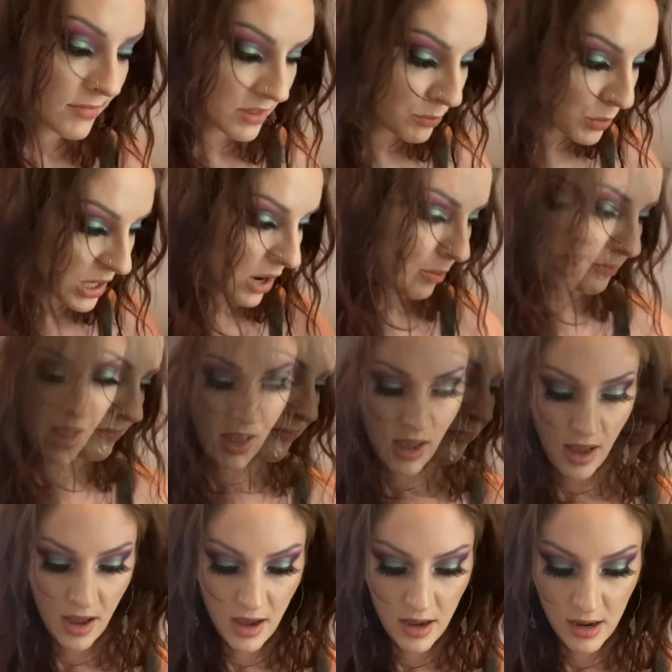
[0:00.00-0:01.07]
We know.
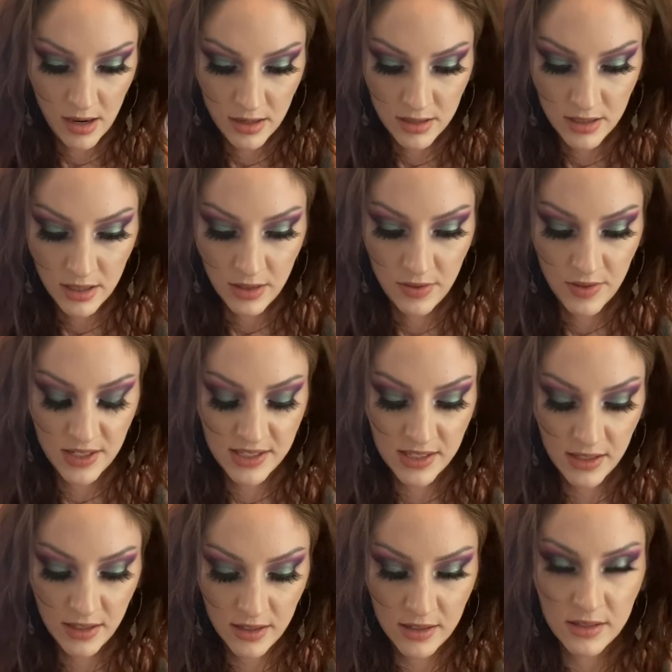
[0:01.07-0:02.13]
And this
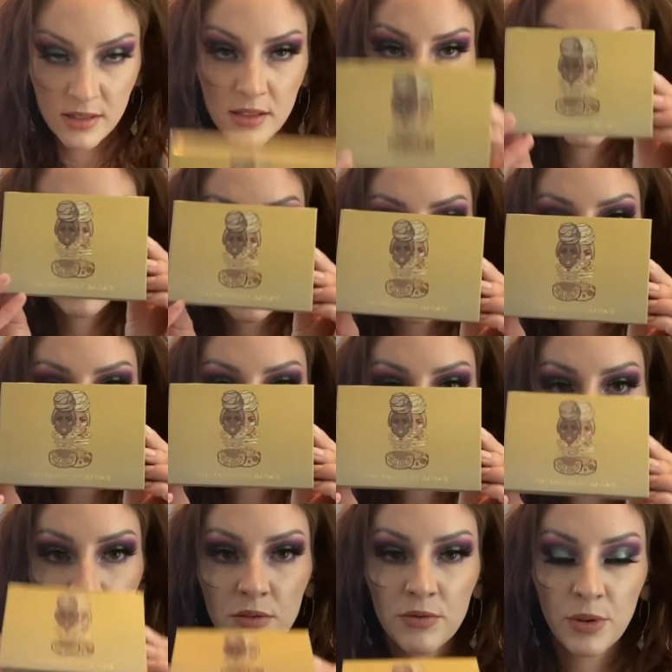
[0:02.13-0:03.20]
is
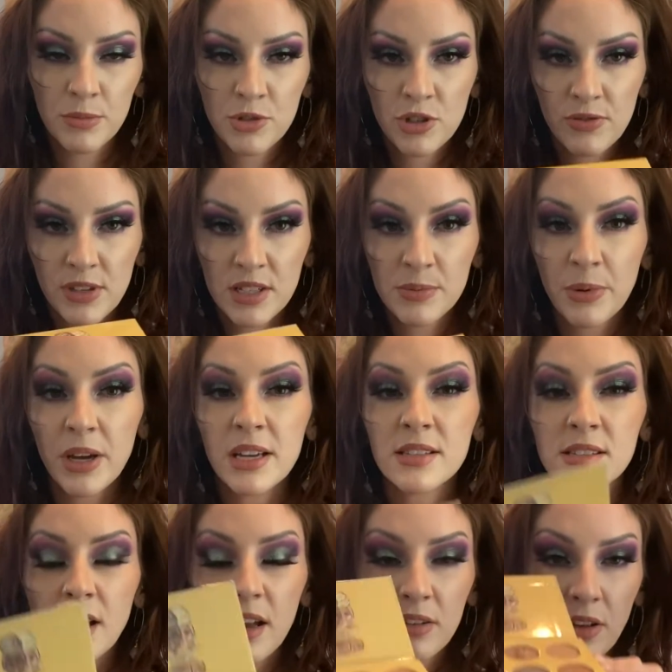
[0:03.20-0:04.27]
Taupes from Juvia's Place.
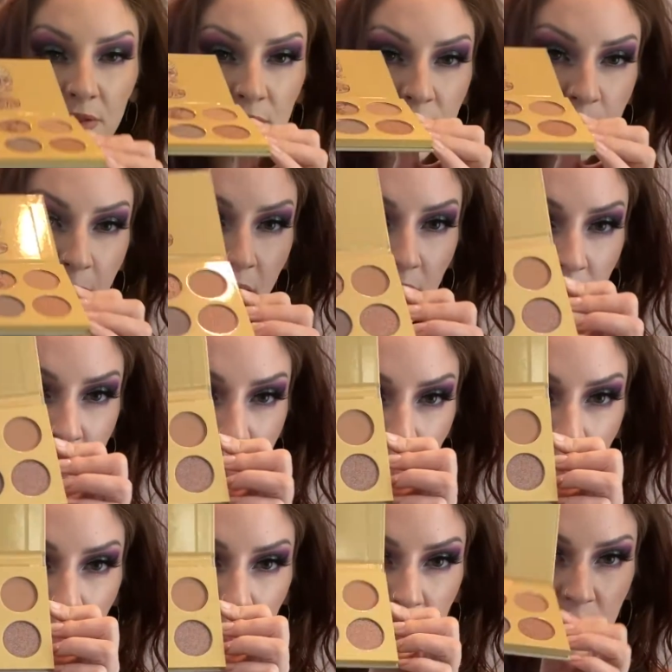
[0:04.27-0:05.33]
I love this palette as
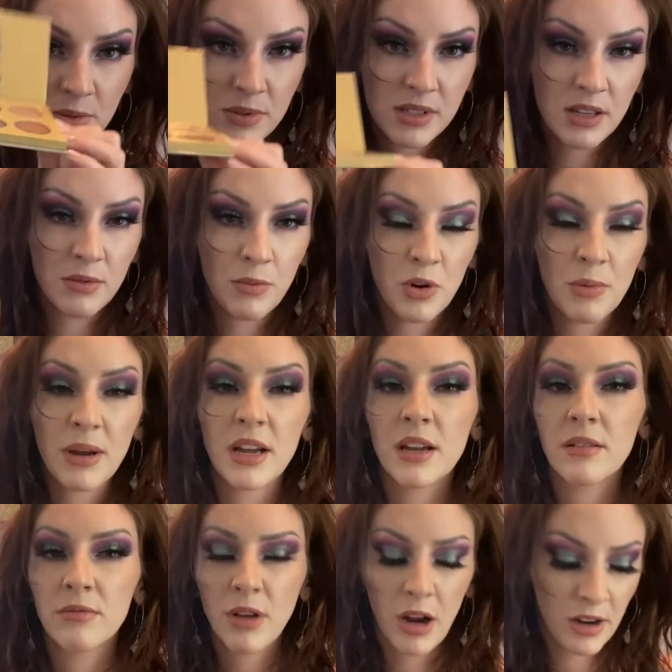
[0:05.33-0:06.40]
well. This was in one of my,
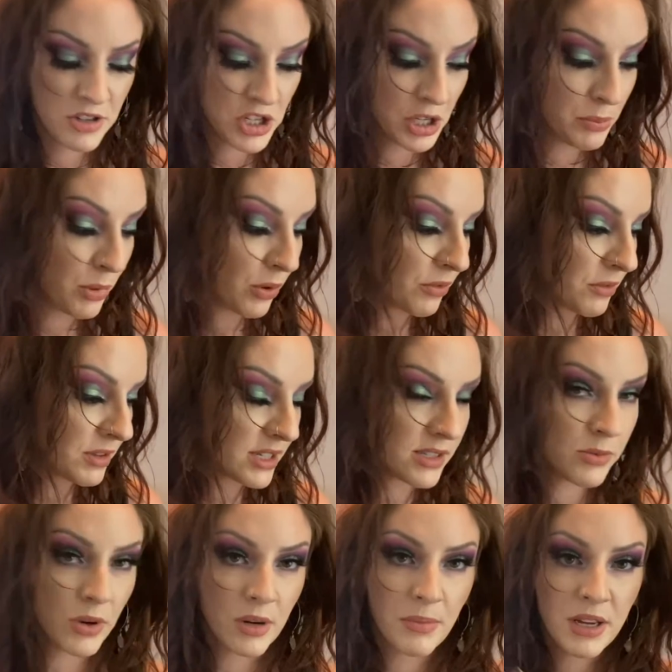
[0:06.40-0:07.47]
actually both of these
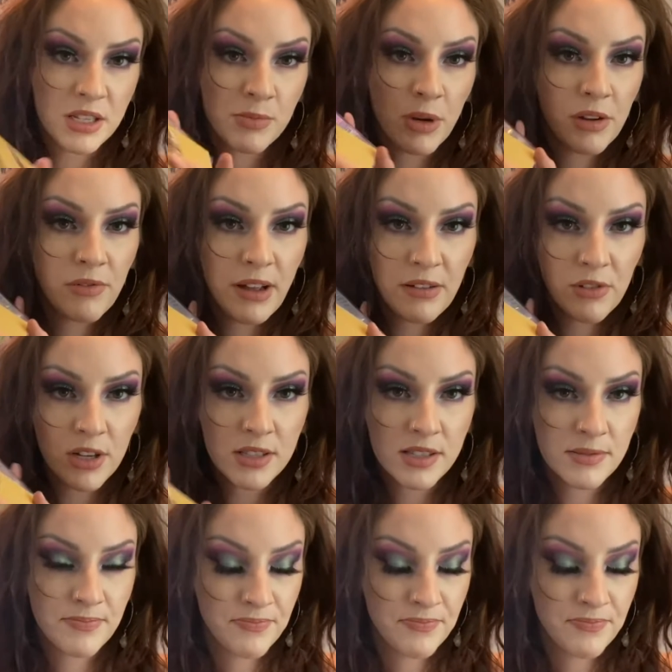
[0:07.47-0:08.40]
were in my spring favorites.